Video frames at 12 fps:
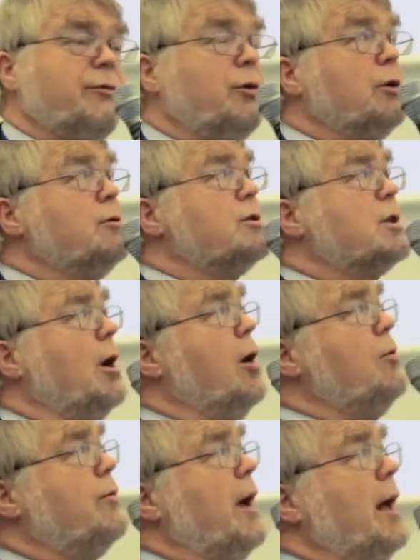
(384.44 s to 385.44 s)
have used
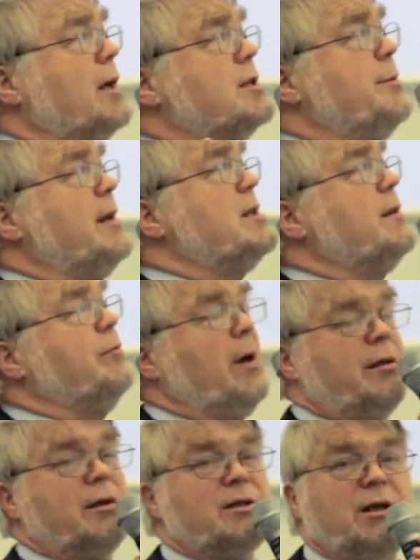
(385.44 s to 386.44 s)
over-expensive
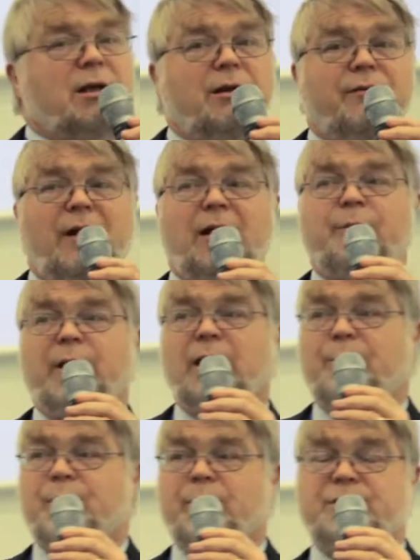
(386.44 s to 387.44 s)
methods in developing
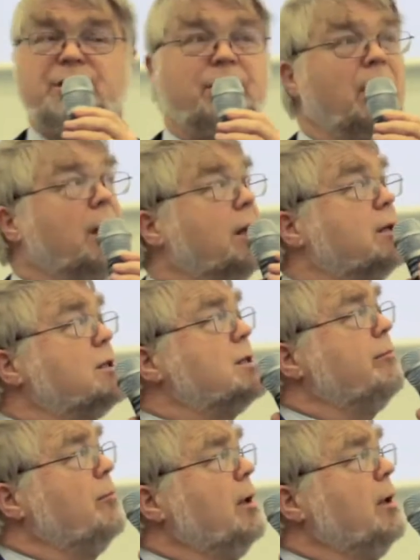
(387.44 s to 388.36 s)
their property rights.